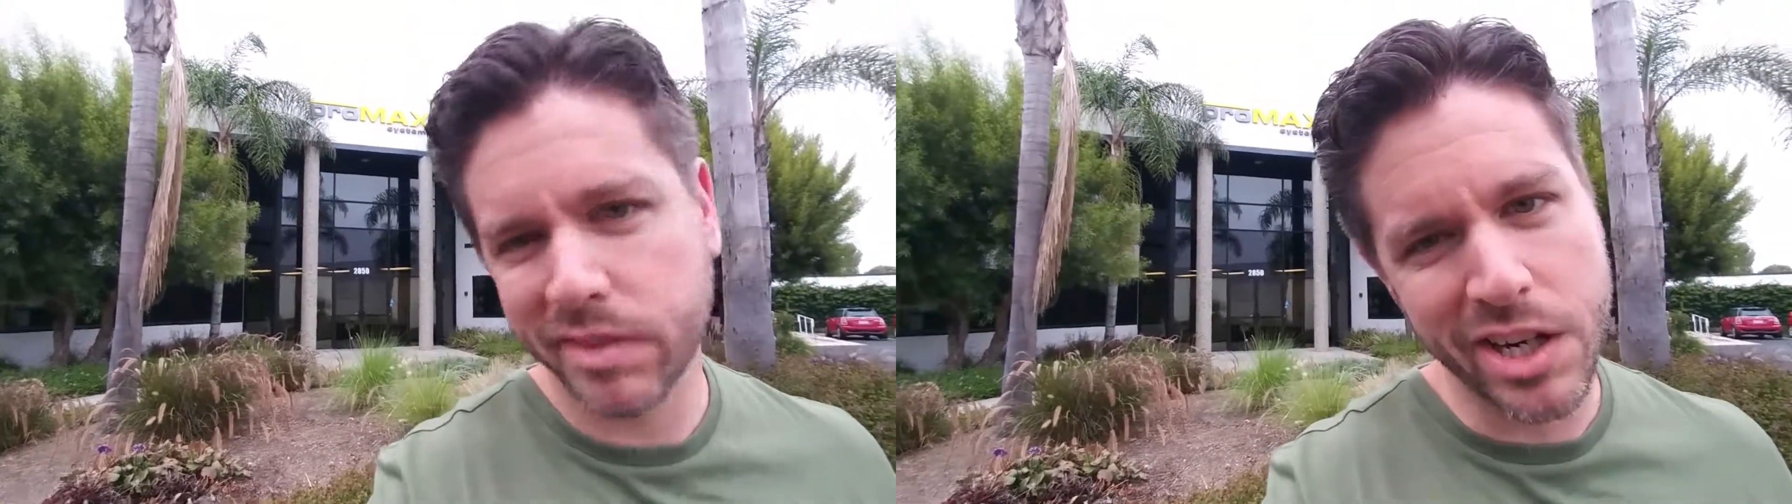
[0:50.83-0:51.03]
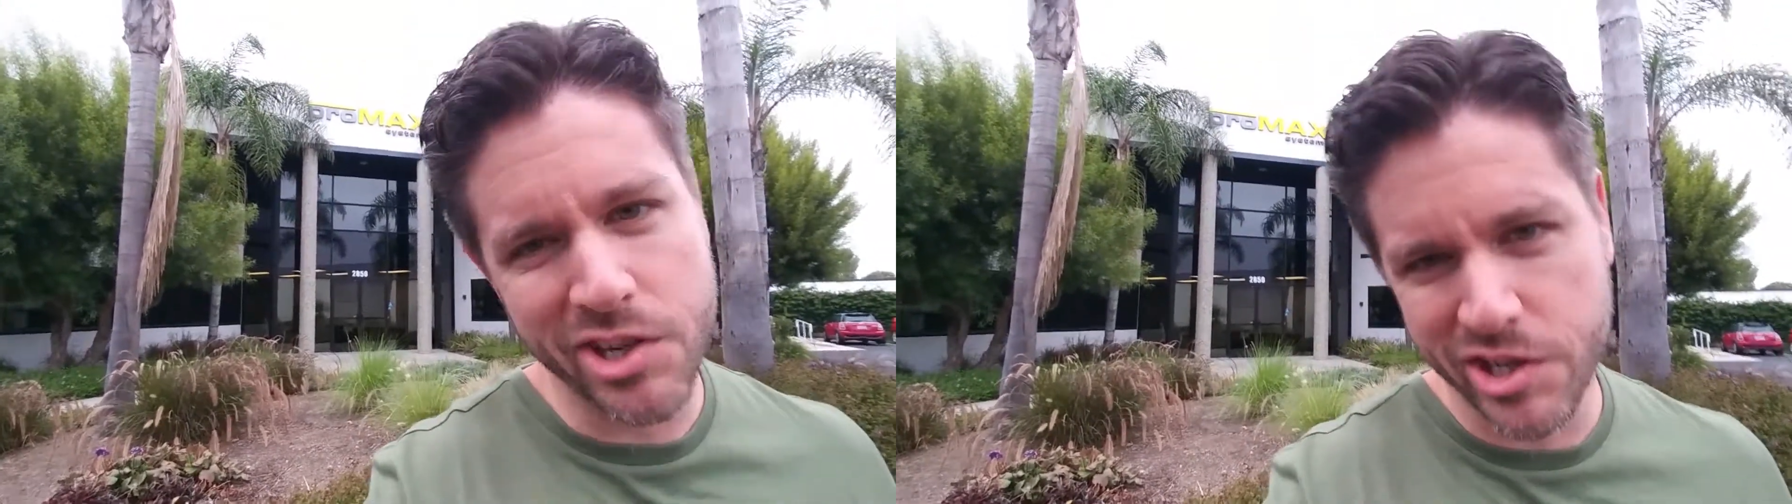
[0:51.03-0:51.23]

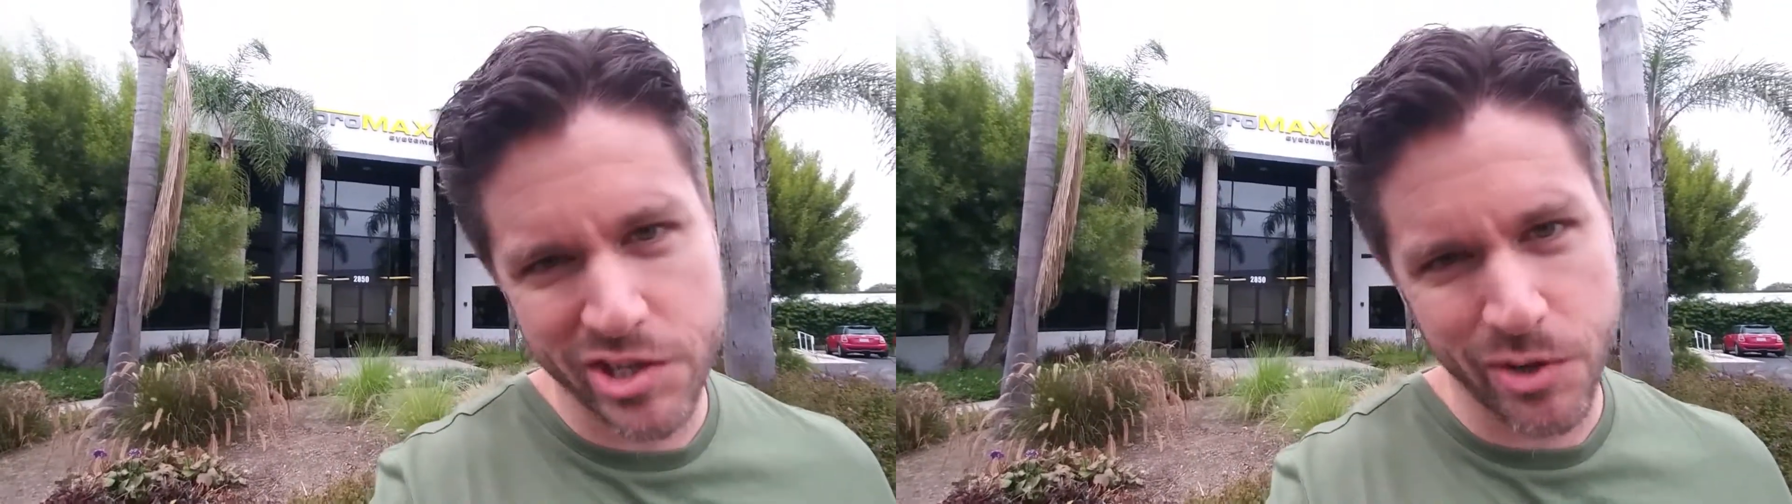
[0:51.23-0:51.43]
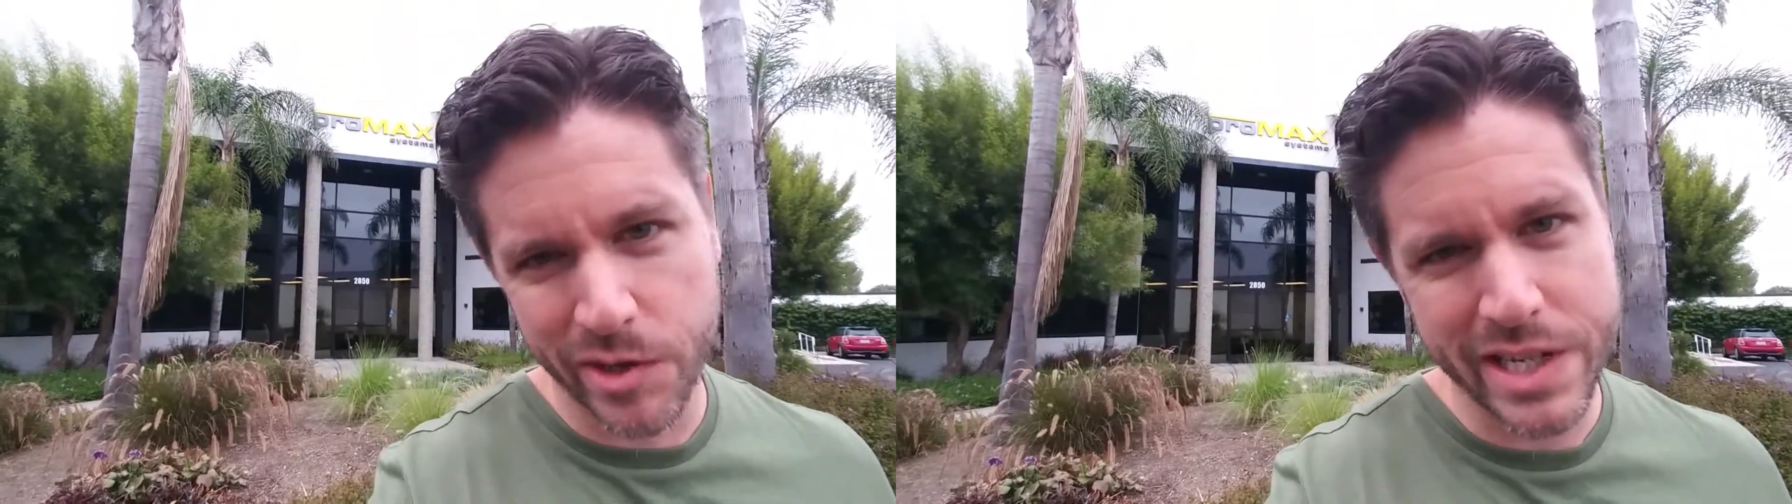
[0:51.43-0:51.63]
they're just
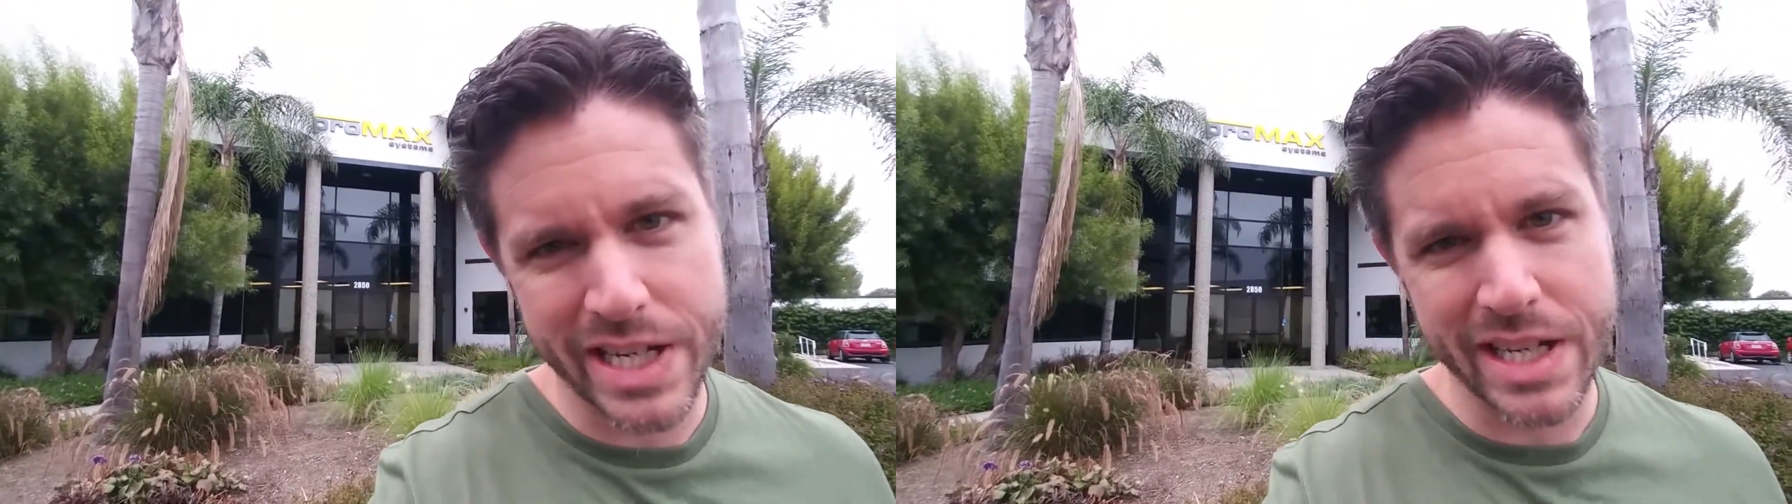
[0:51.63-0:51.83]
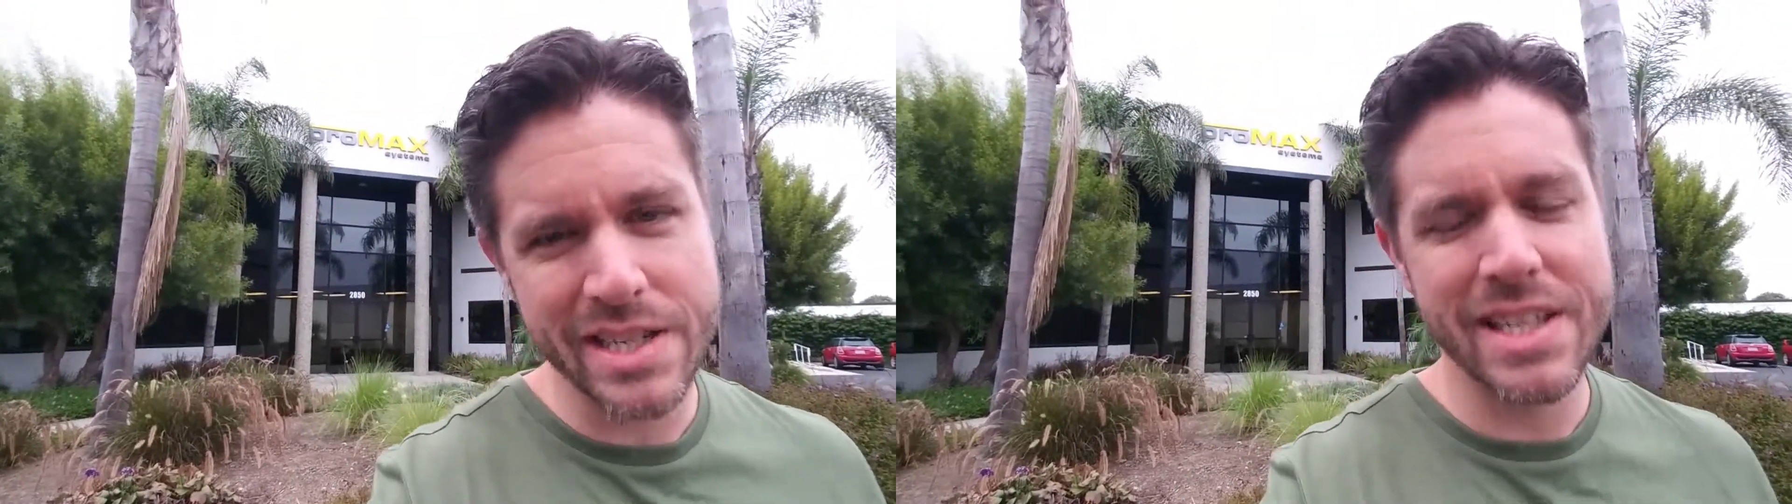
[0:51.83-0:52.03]

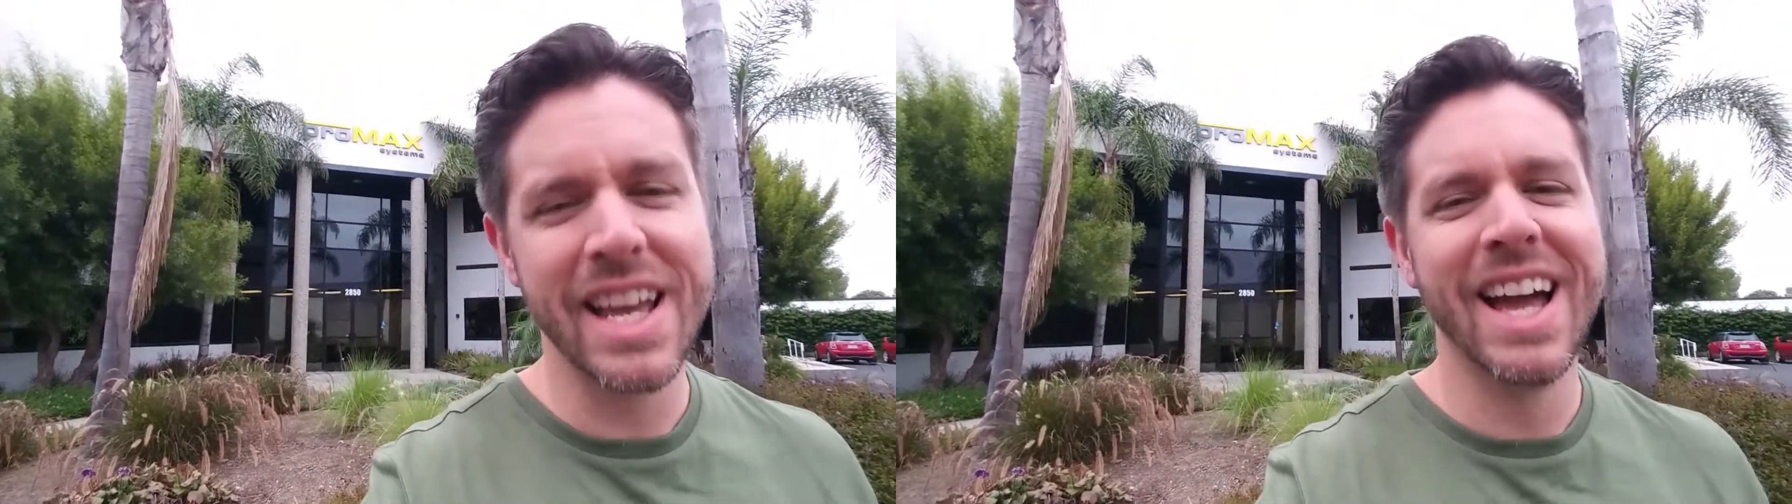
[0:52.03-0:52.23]
tortillas.